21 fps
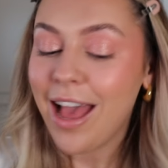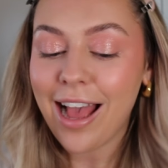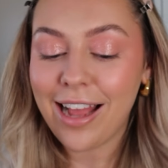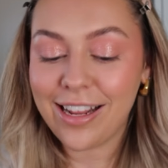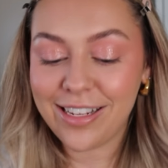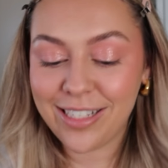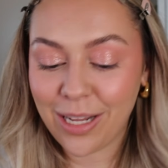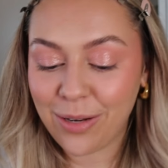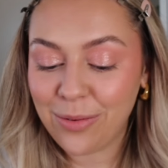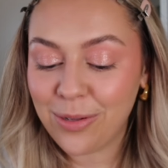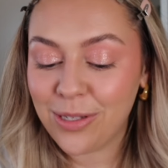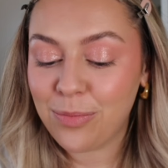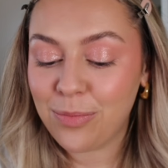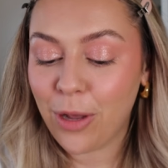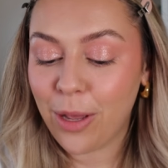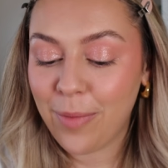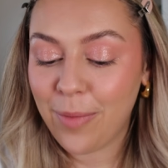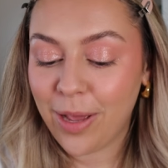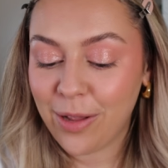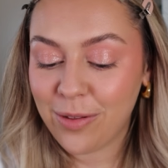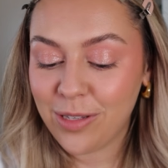I said I was
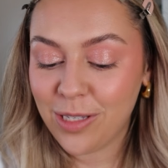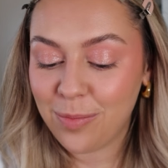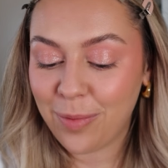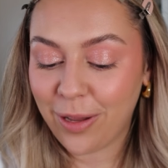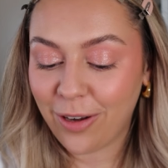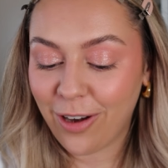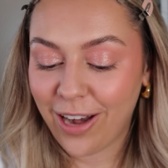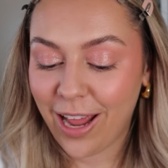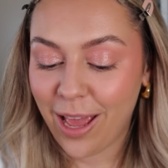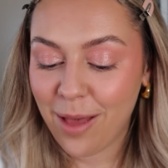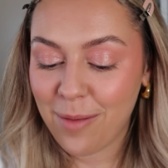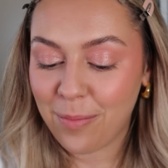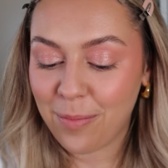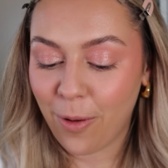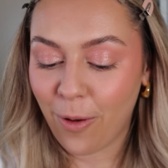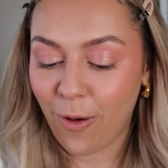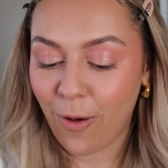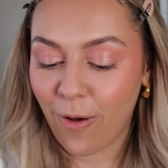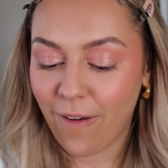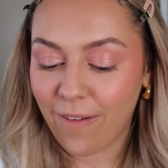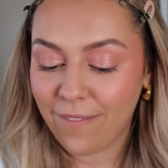putting my own spin on it,
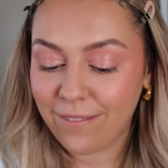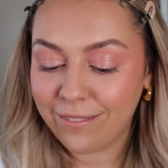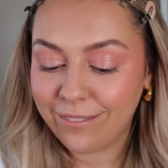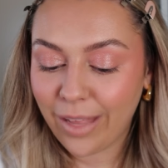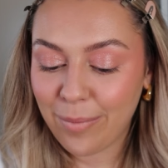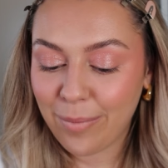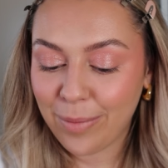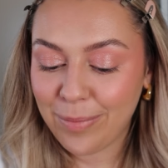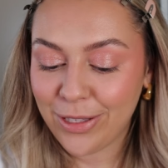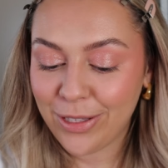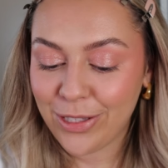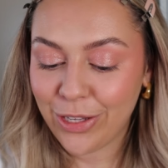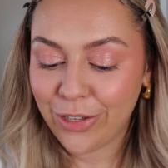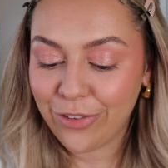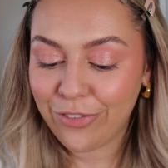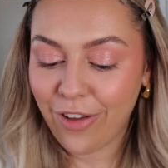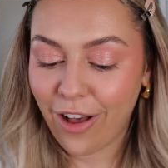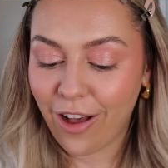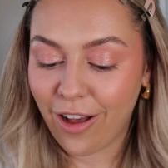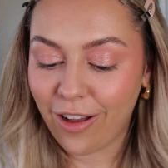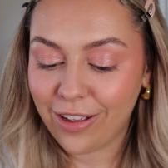but that might be too
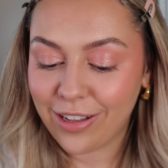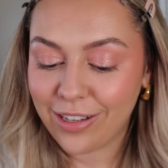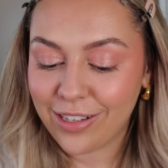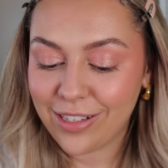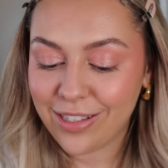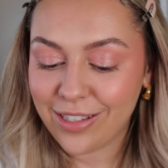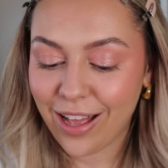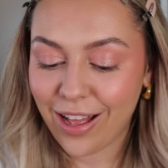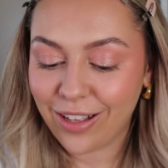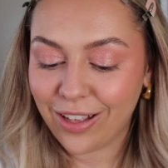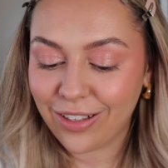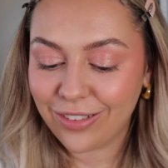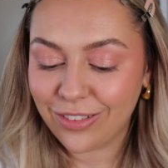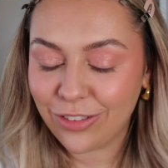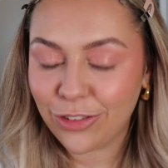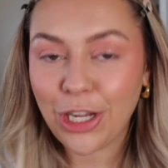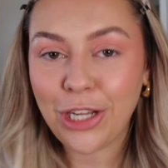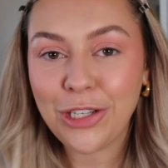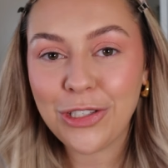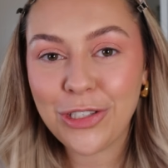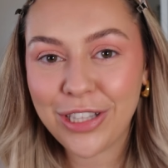far. Is that
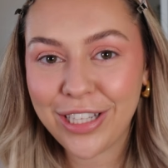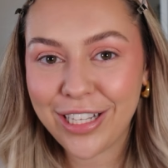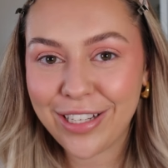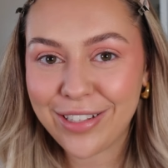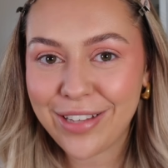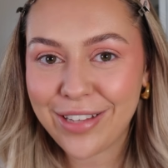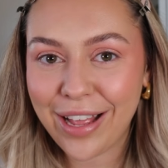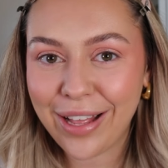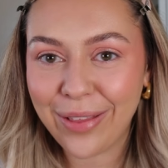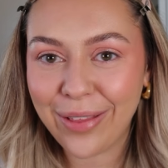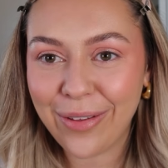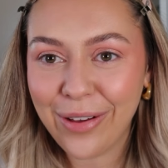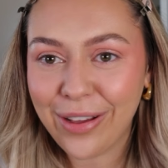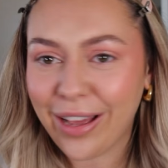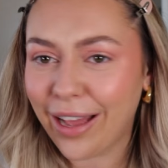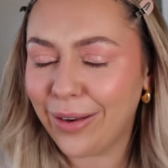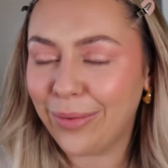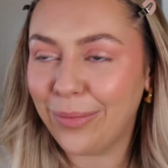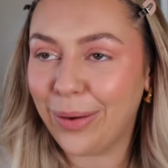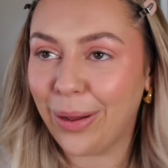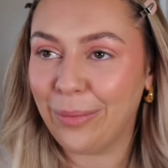changing the entire look?
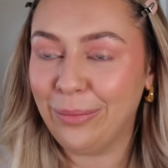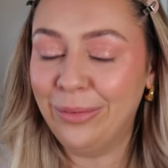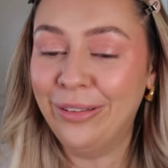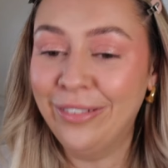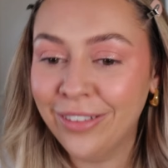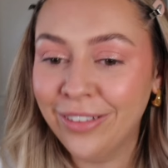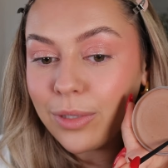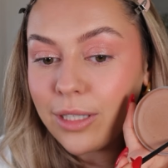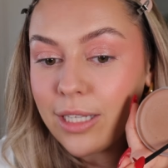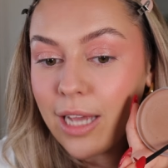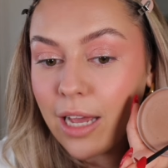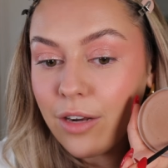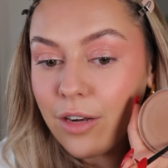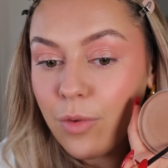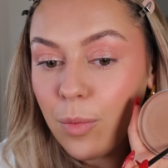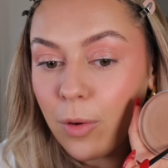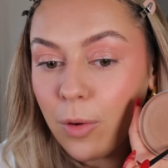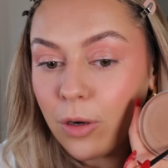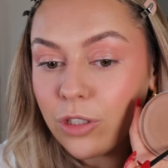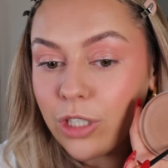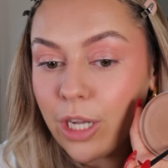I don't know. With the end of a
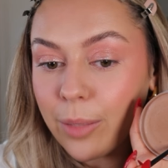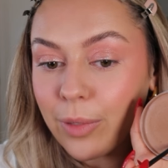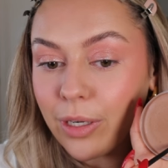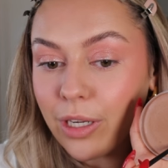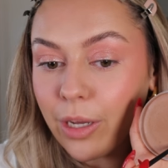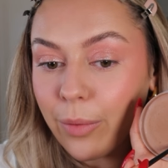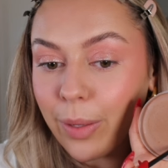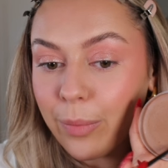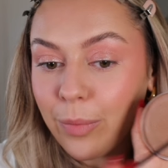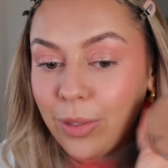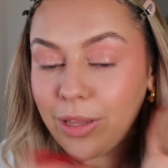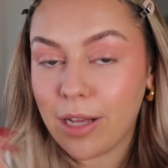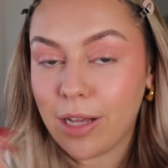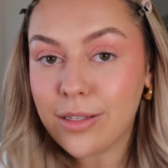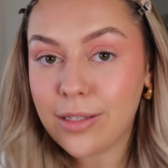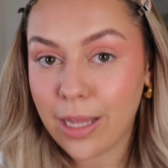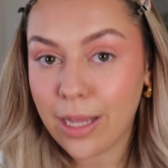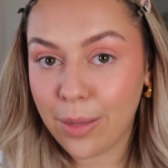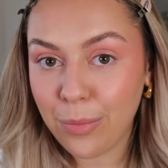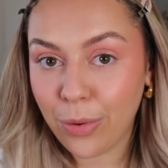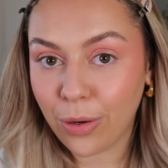brush, I'm going to go in with that
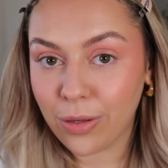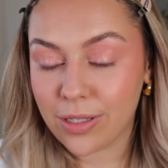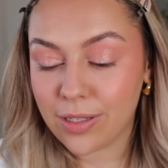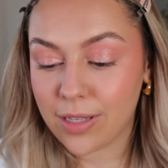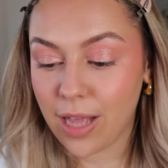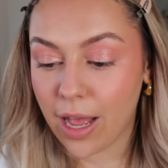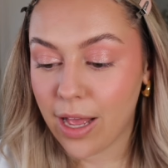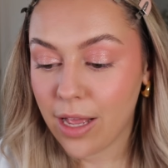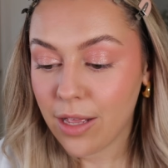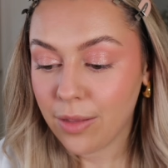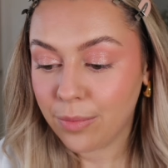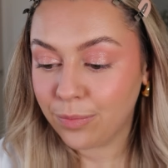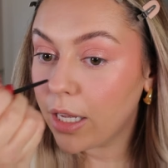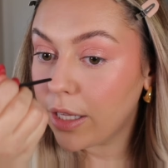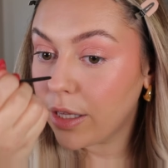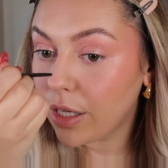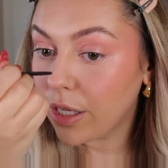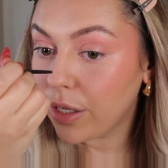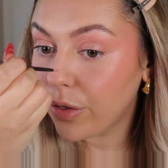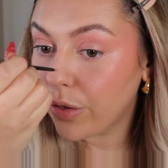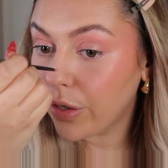same bronzer
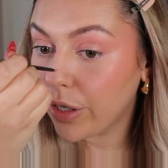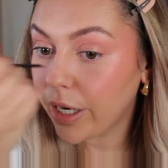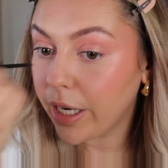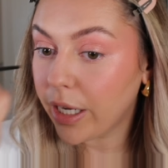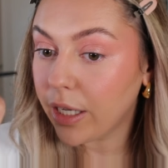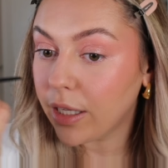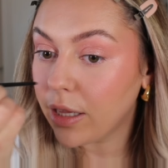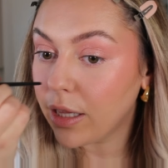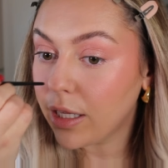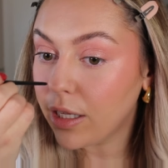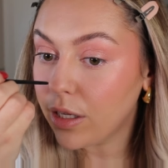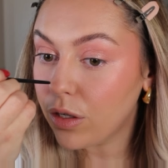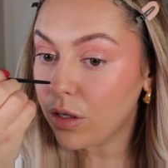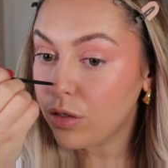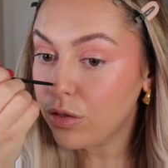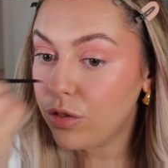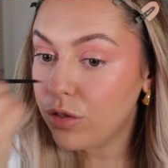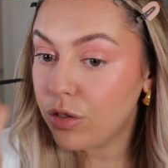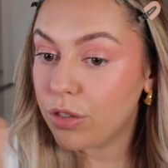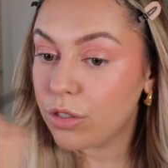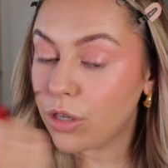and then create
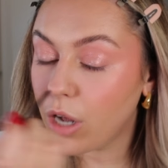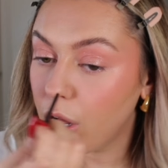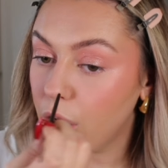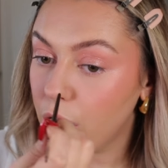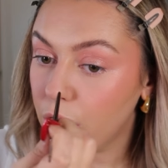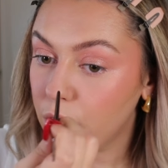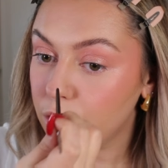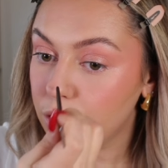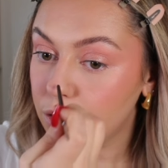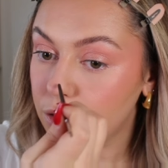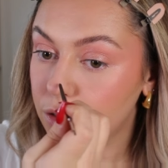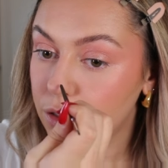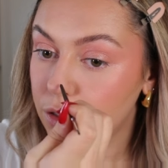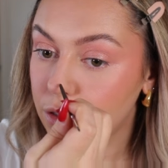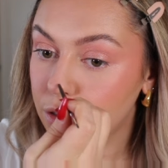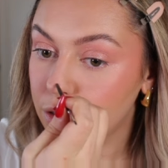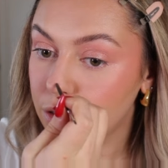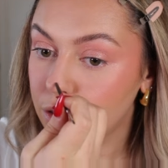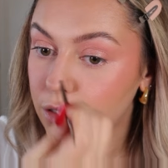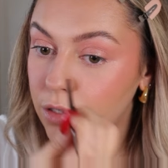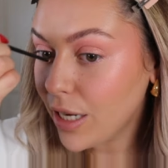little
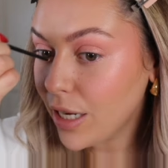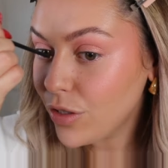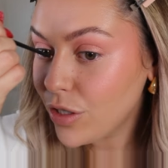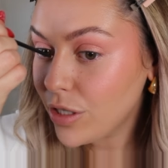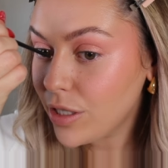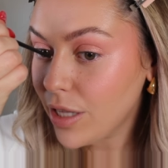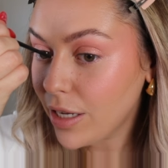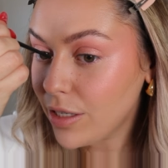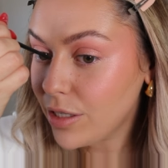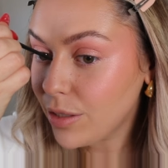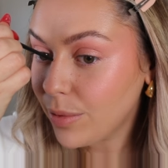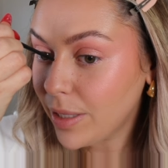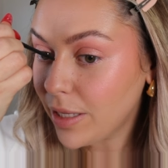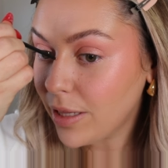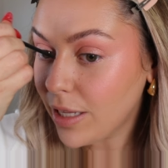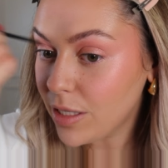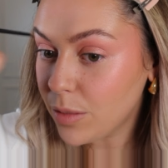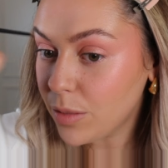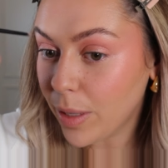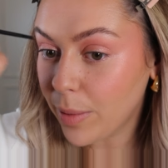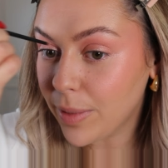dots. I just like doing it
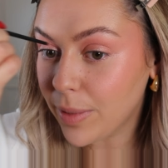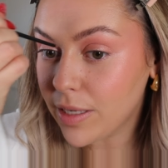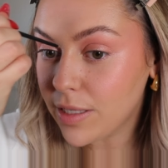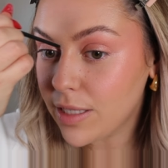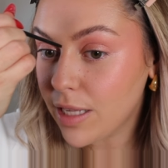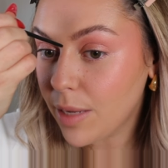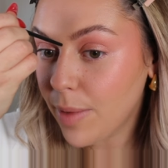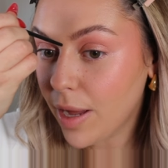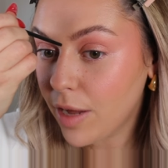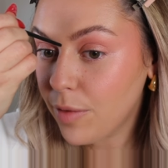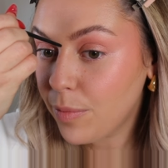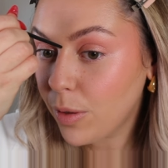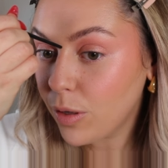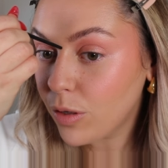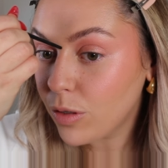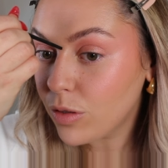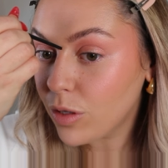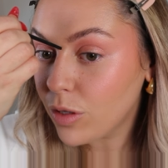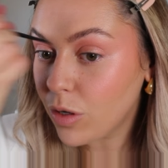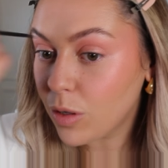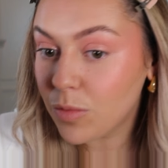this way because the amount of
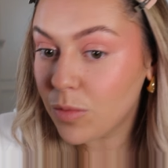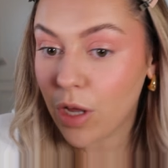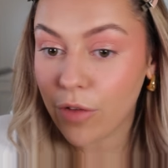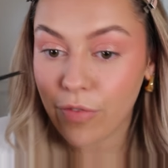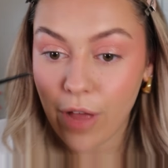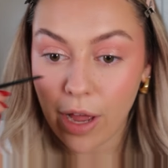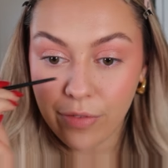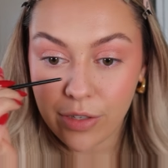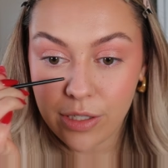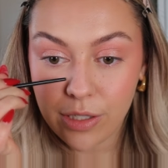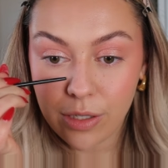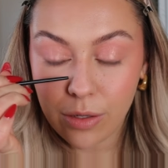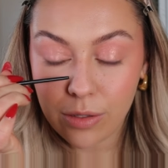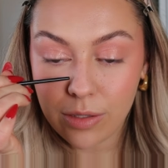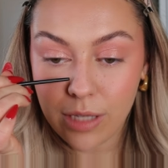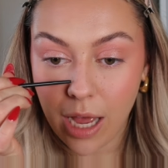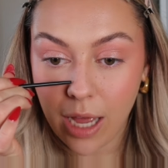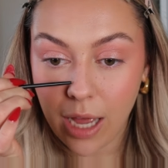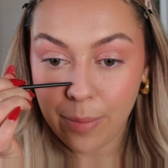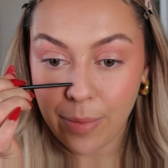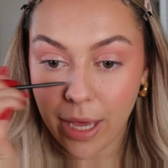product that comes off every single
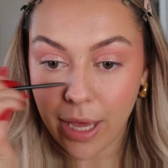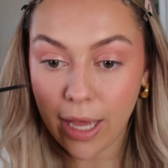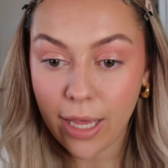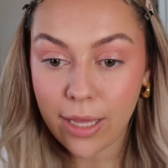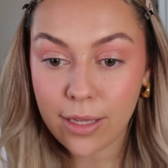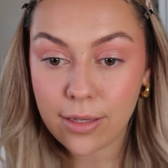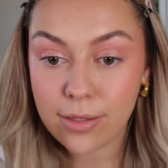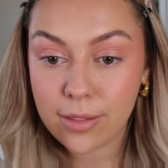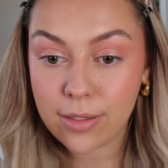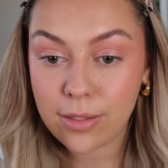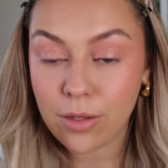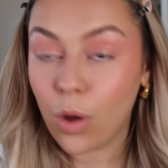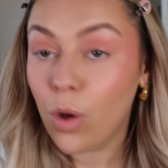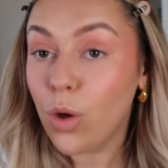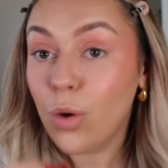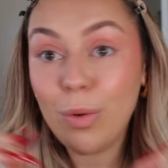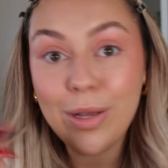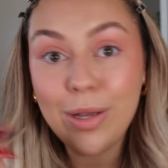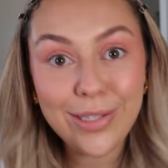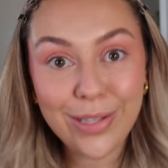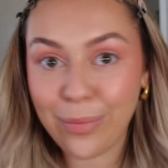time is
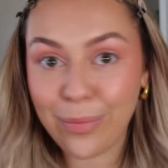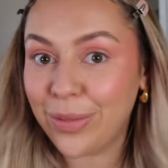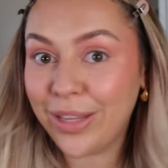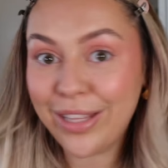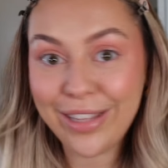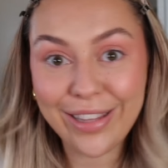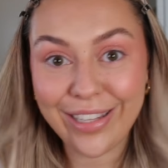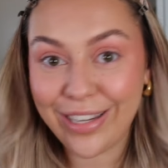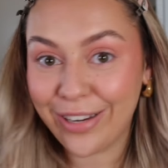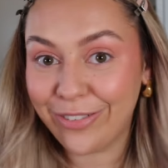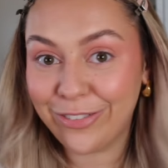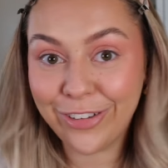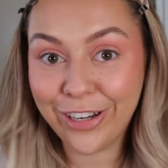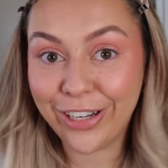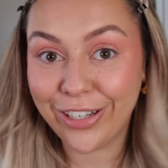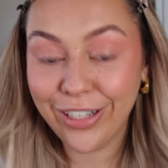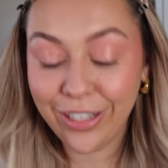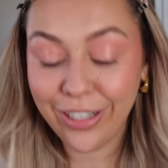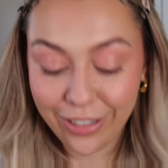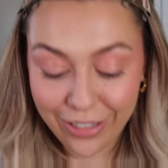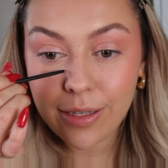always completely
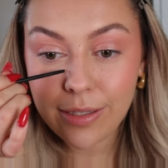different.